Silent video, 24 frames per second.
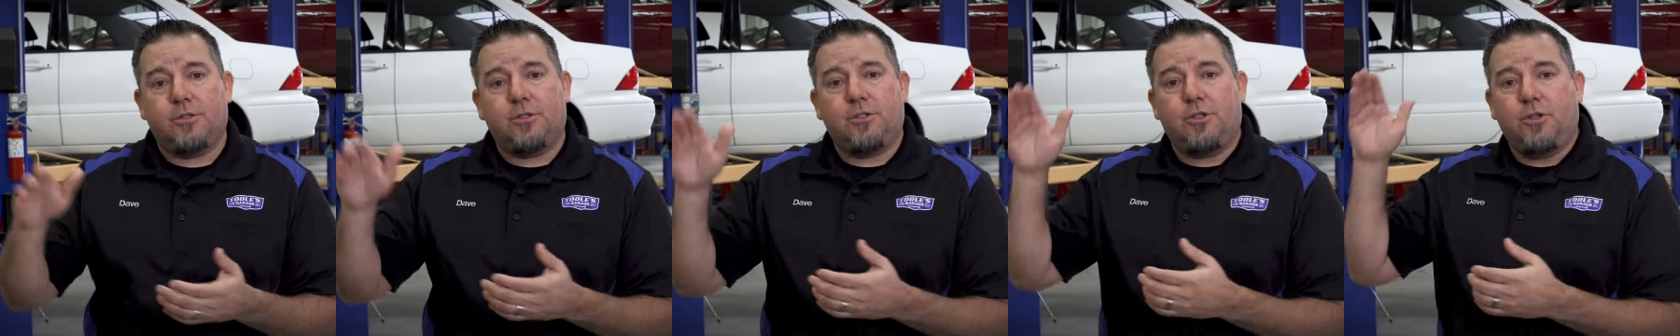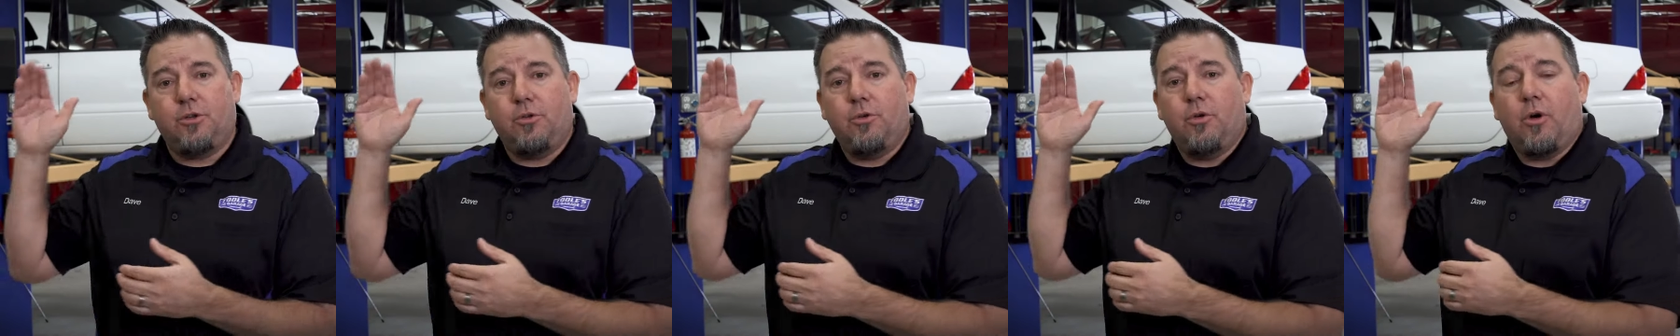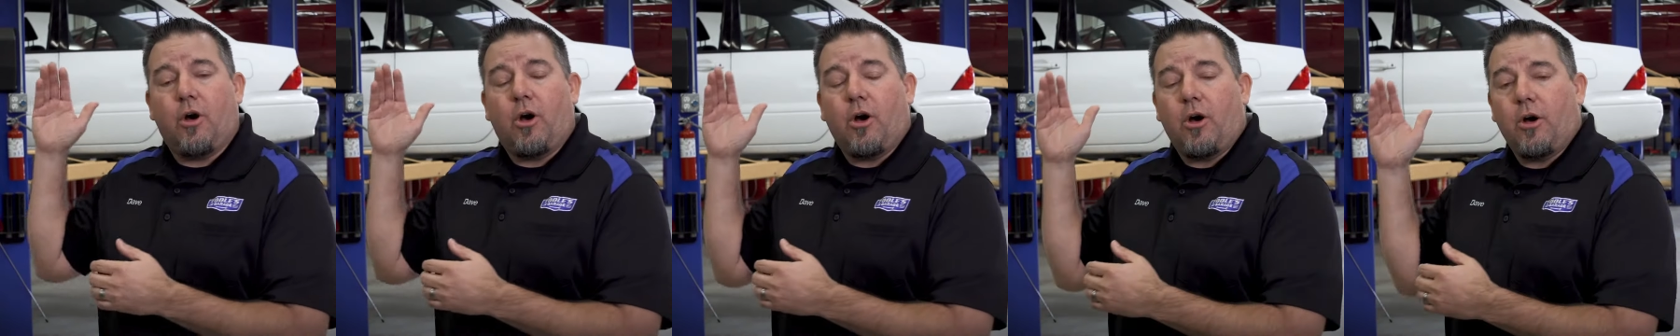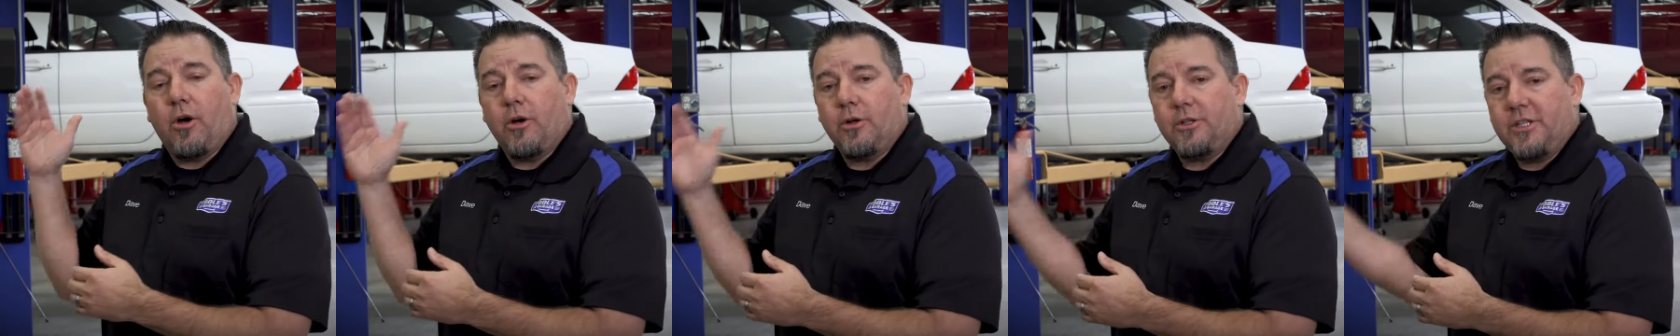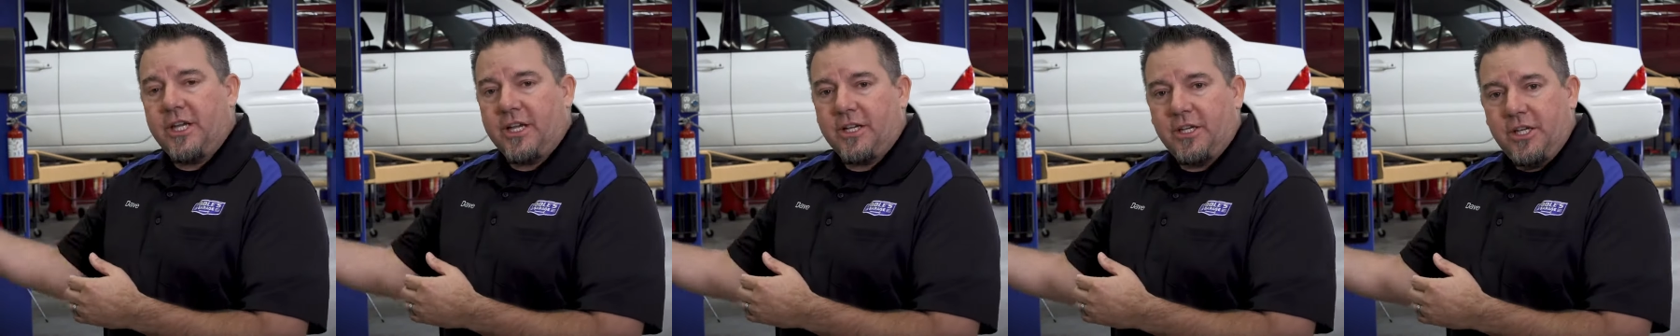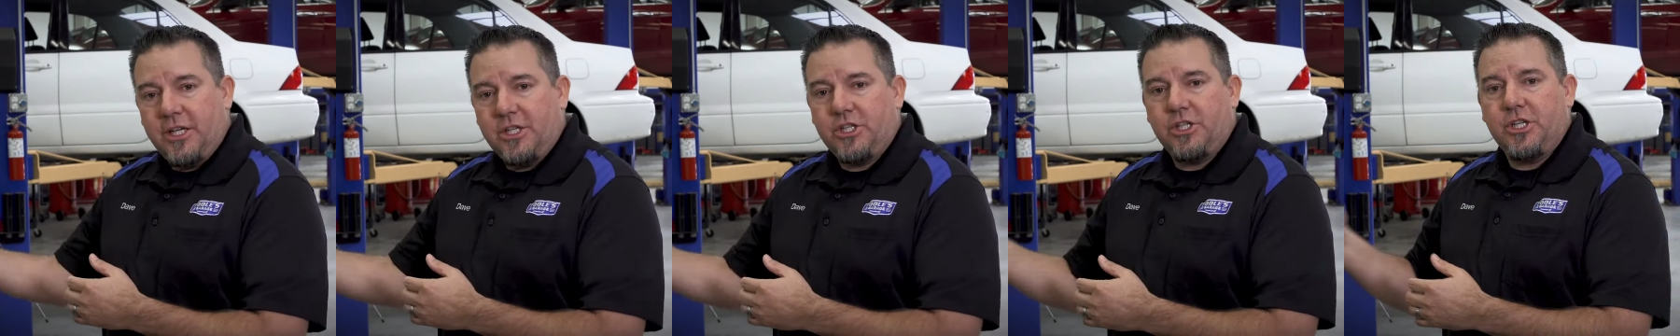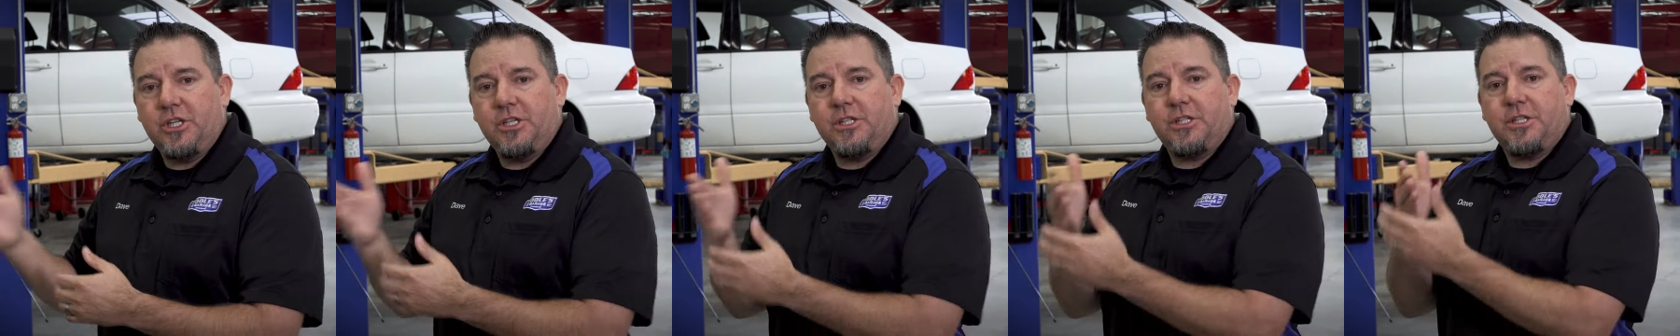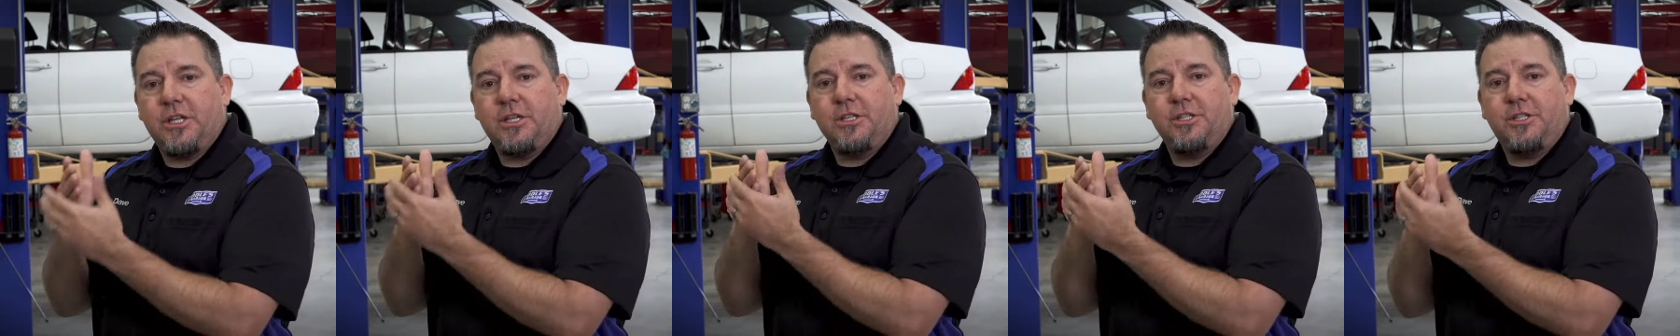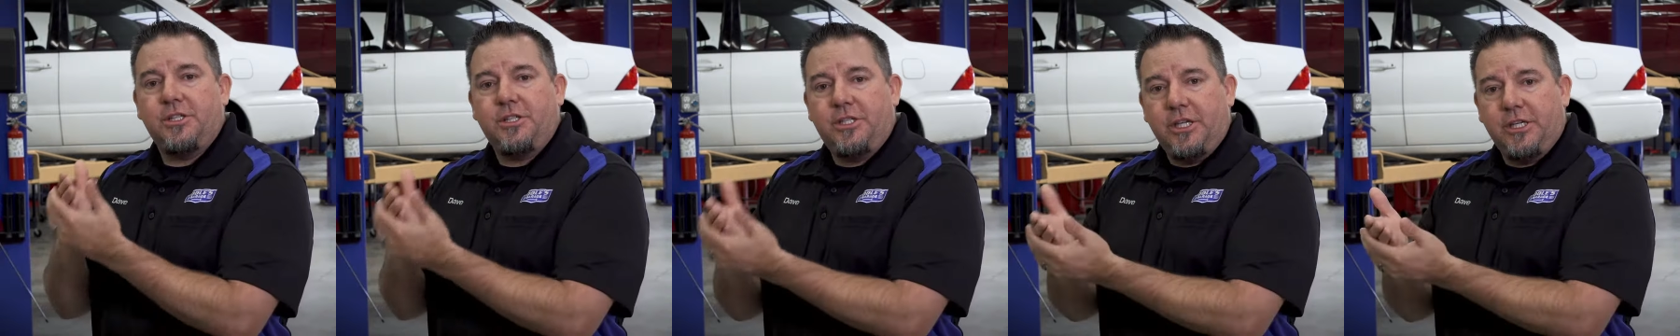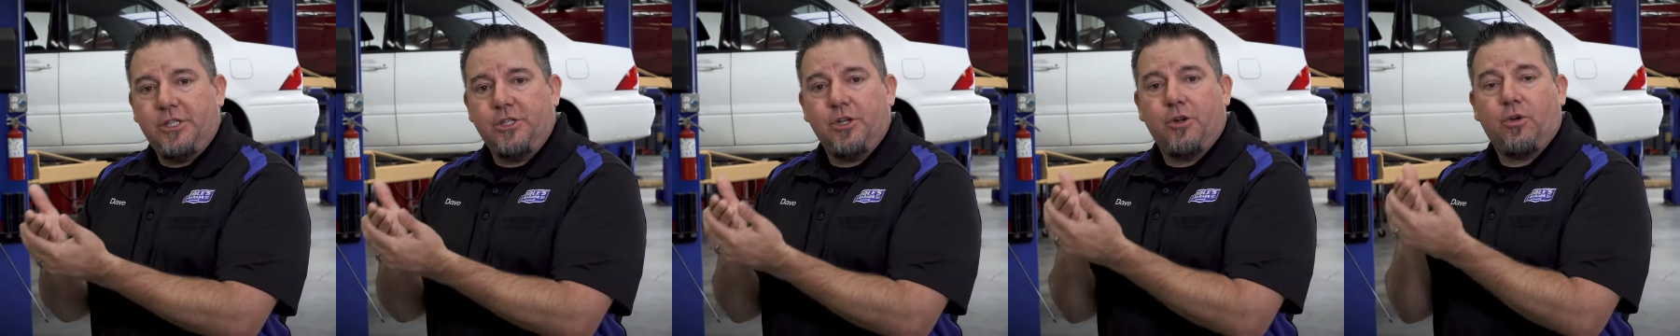to our technician's
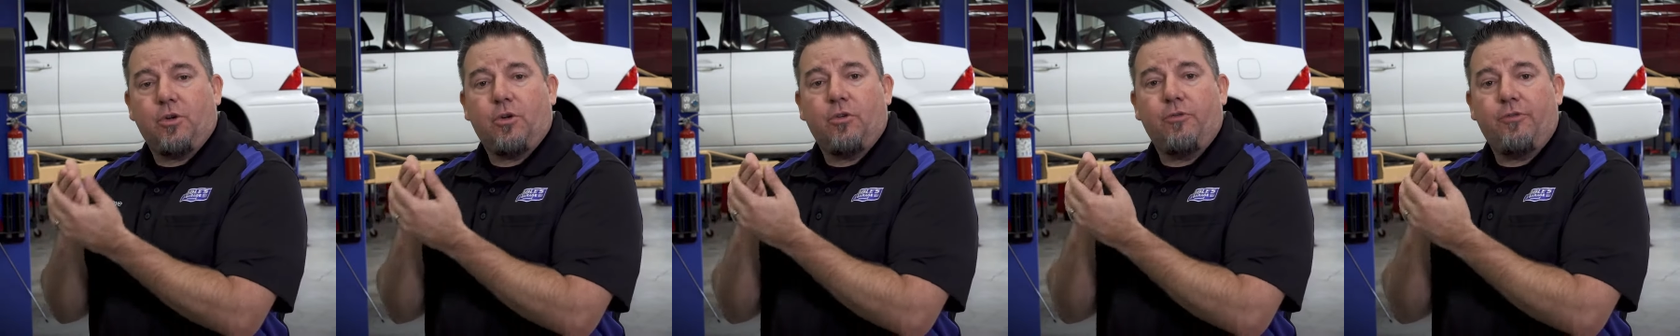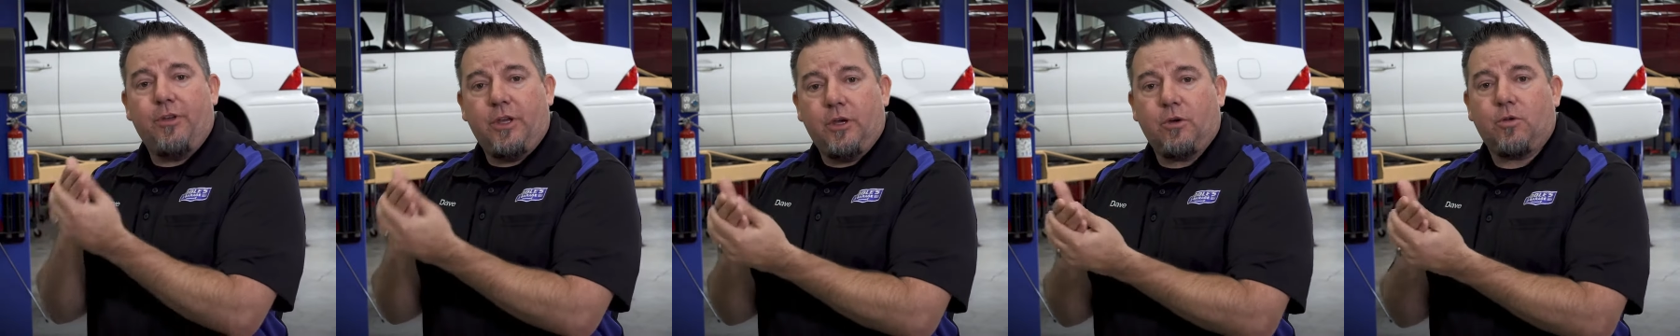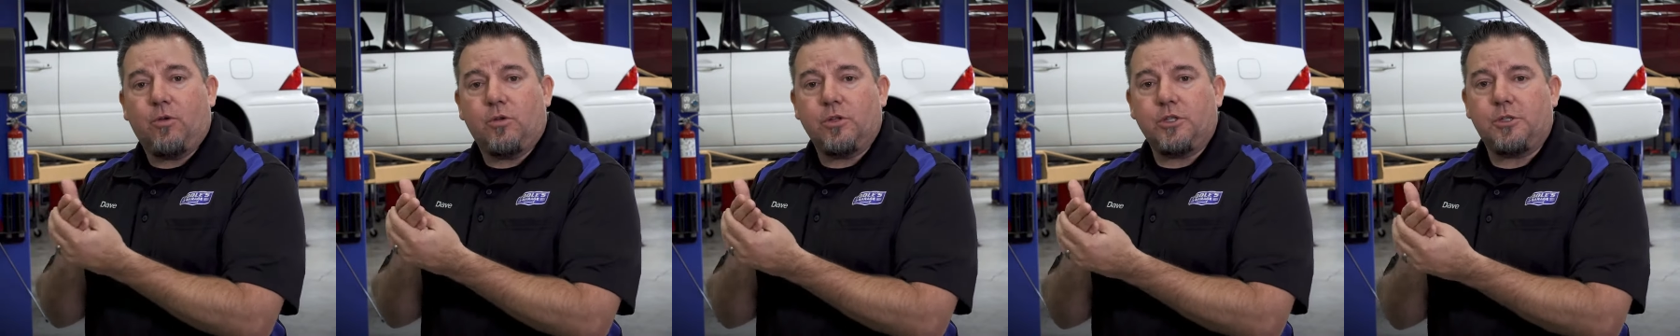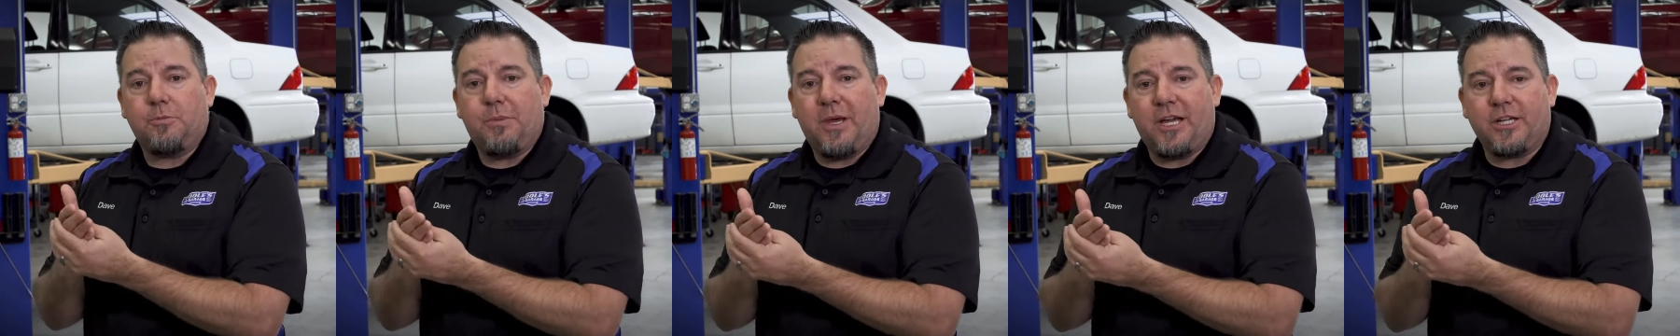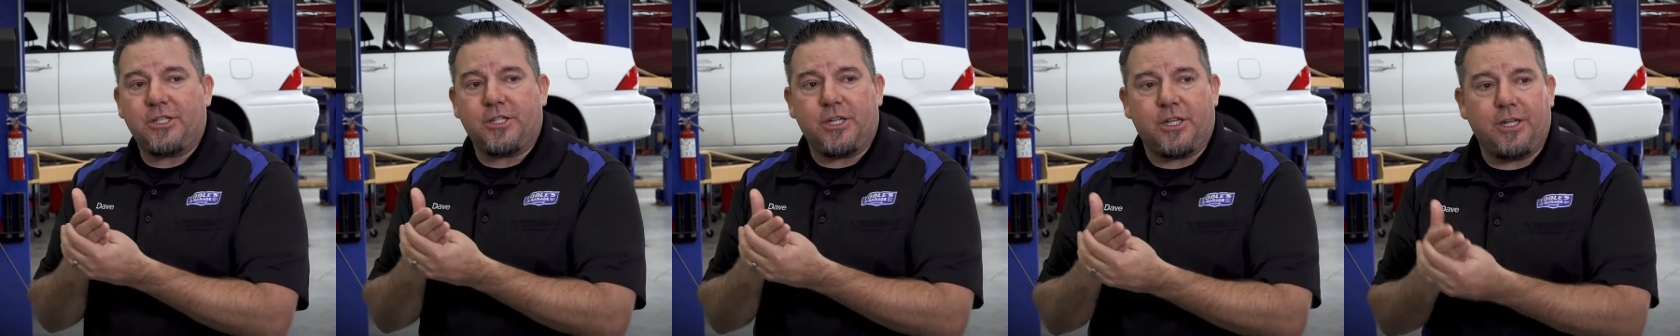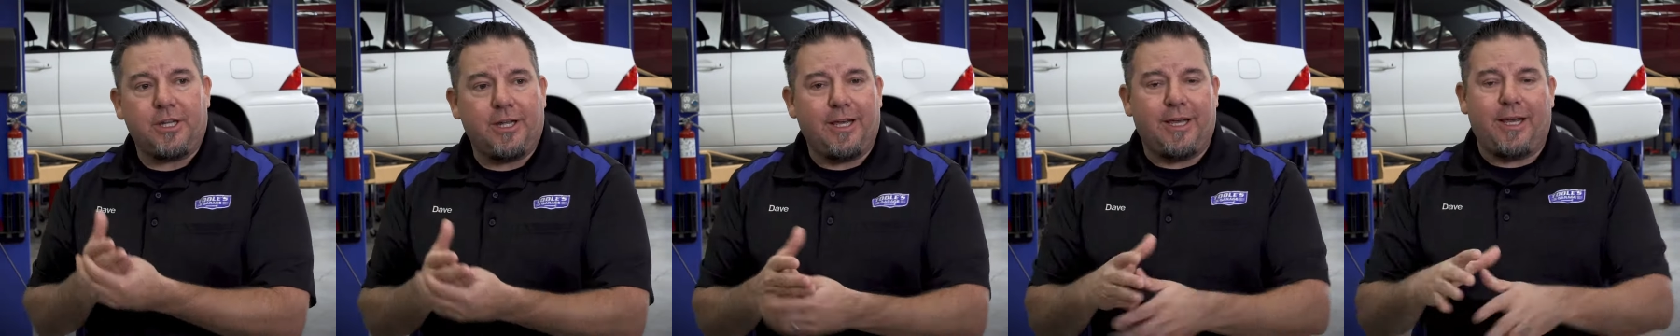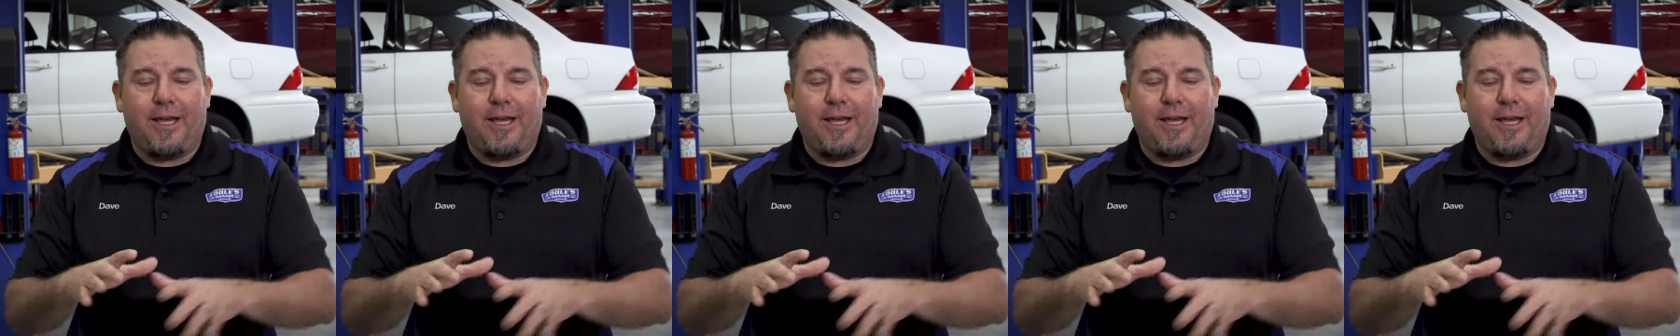digital vehicle inspection